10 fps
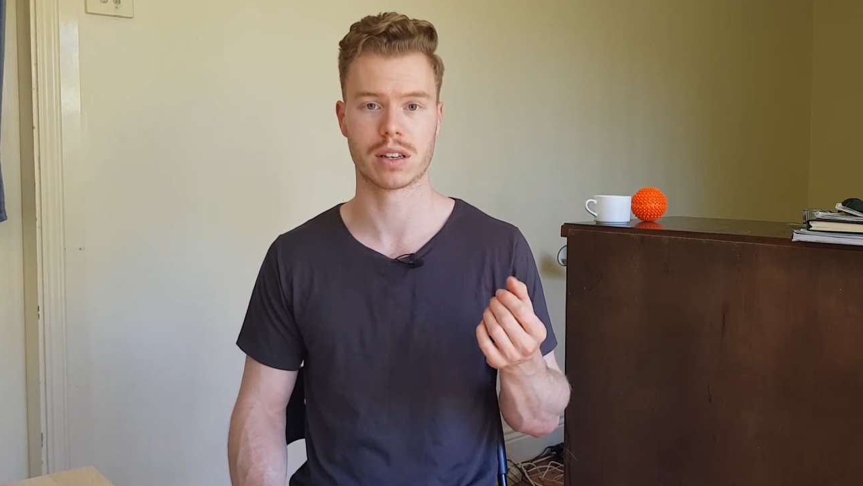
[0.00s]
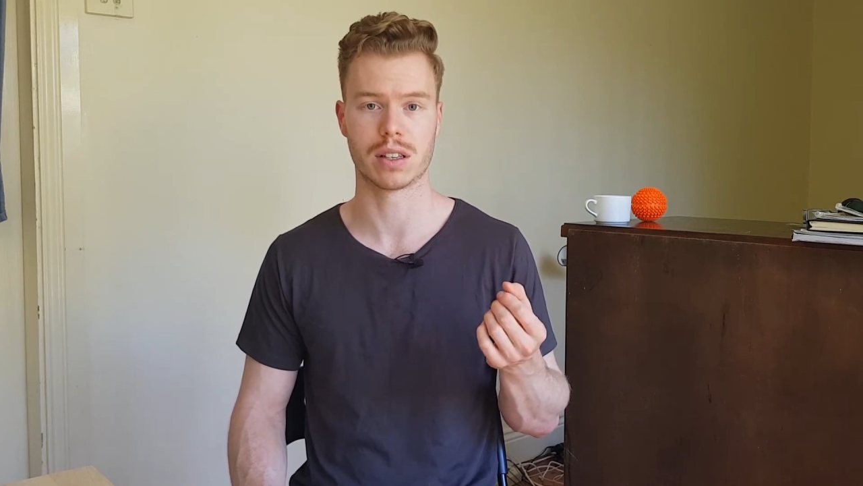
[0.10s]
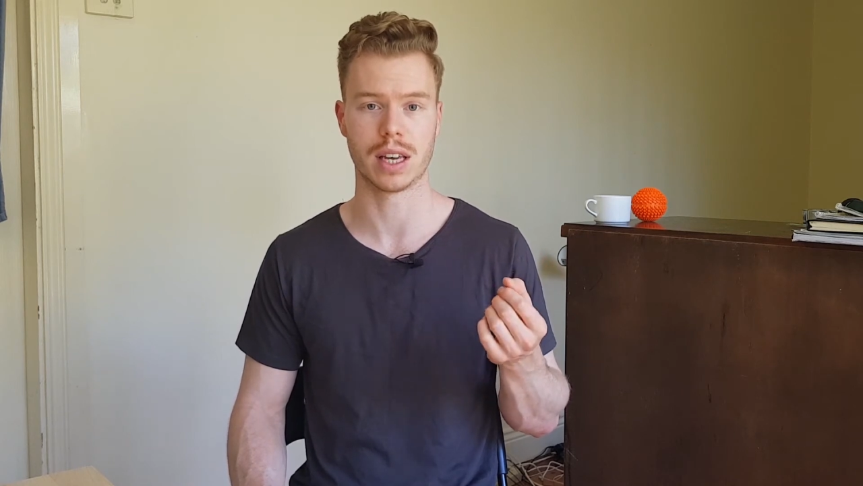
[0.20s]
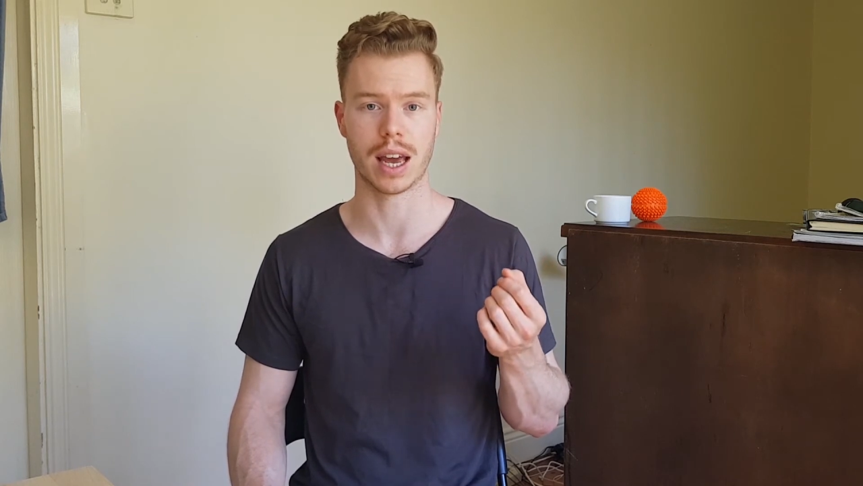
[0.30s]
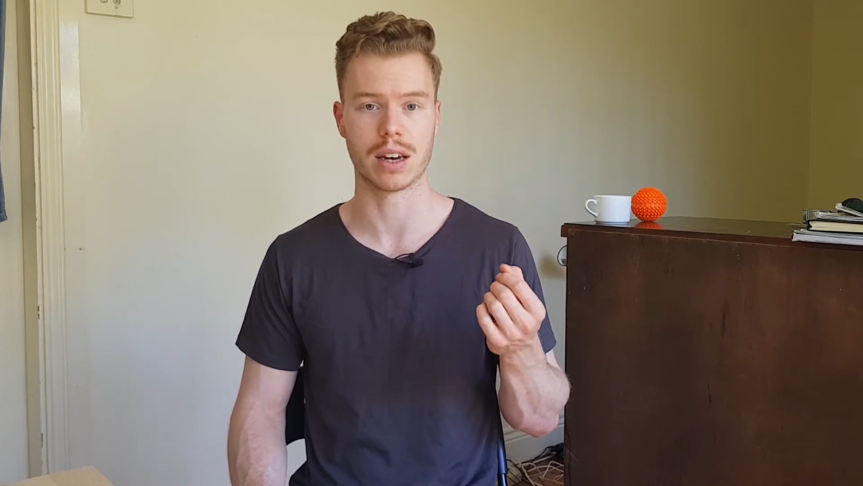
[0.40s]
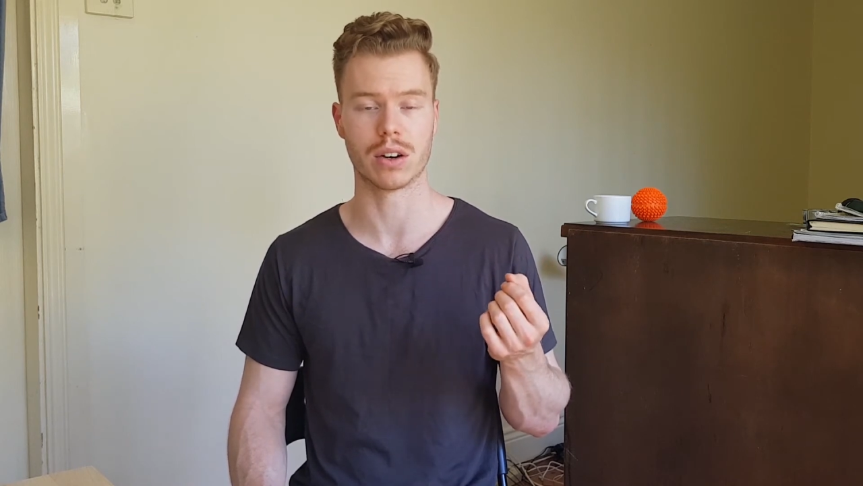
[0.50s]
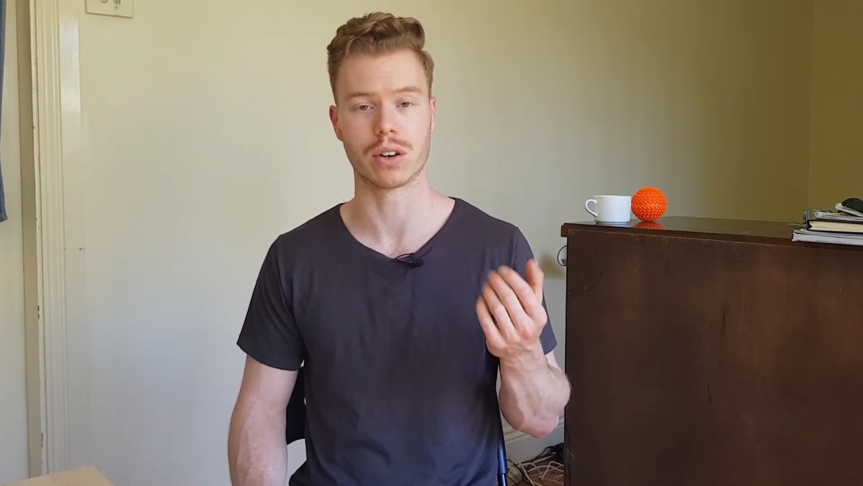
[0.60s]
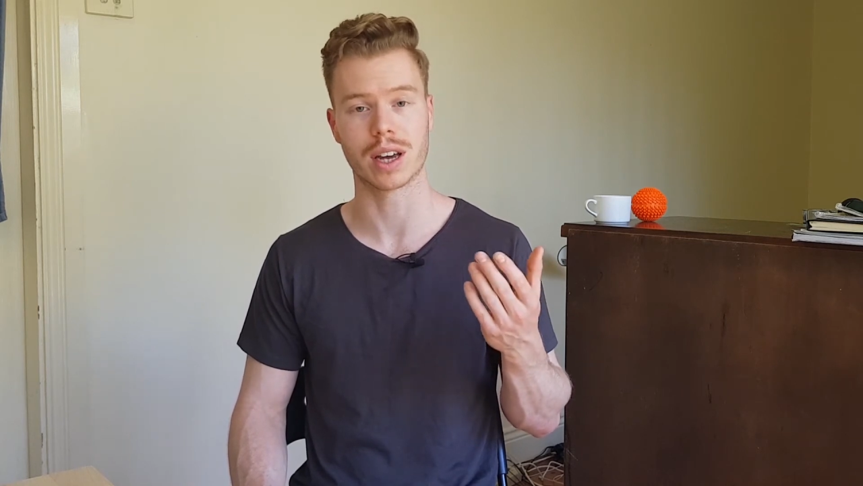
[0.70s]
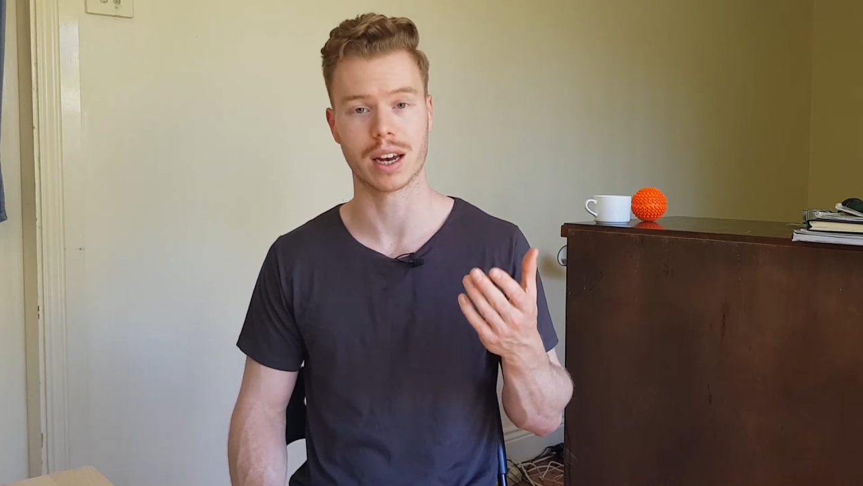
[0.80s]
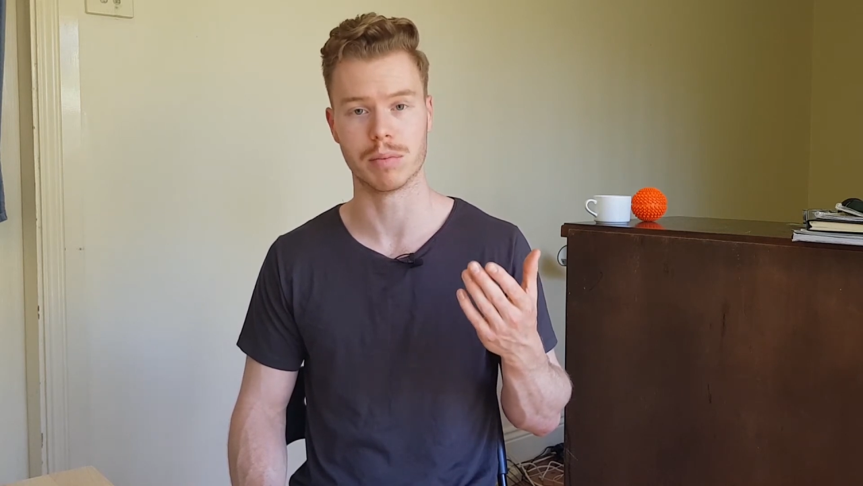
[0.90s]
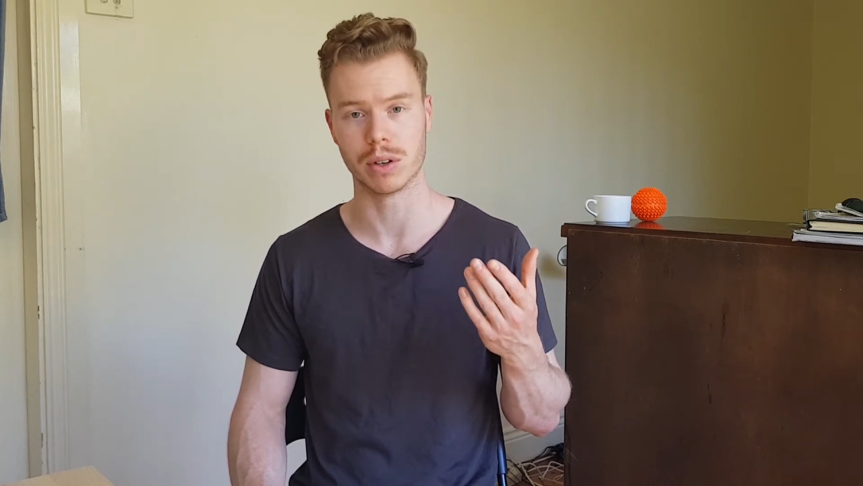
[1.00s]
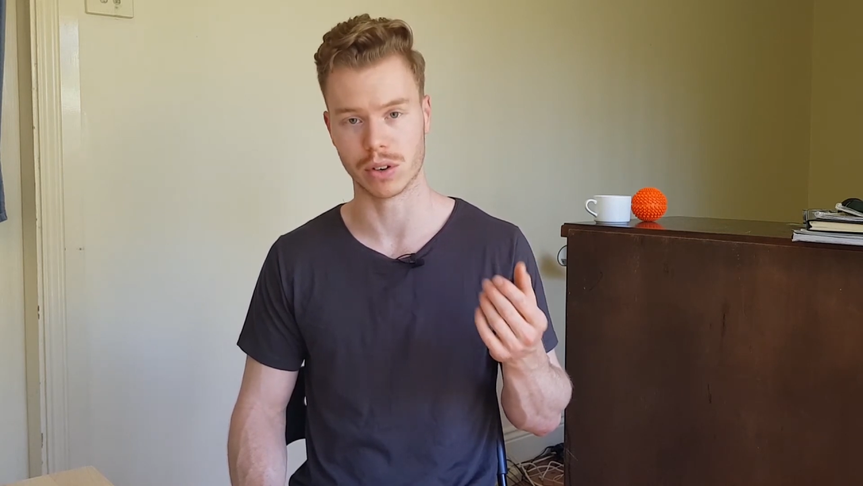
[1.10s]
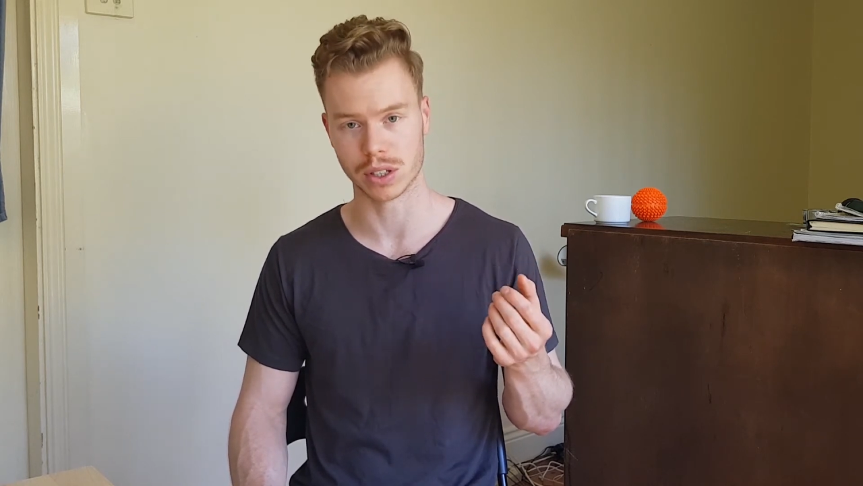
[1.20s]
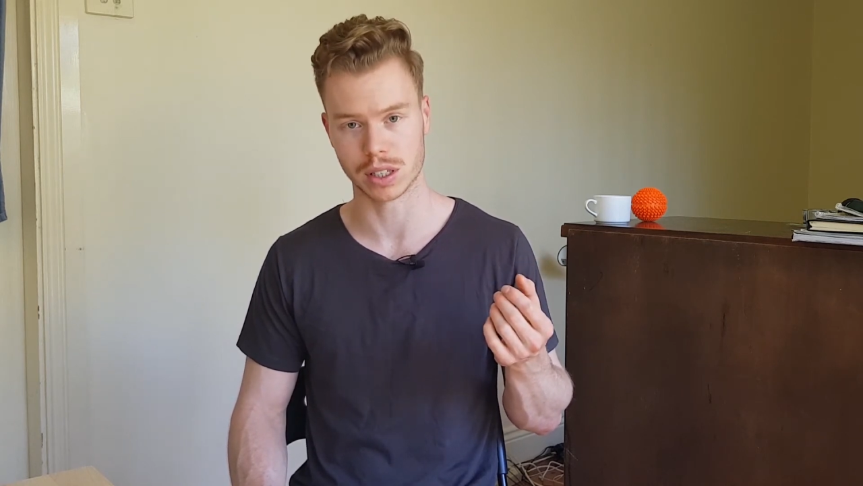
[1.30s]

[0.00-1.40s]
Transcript: the endocannabinoid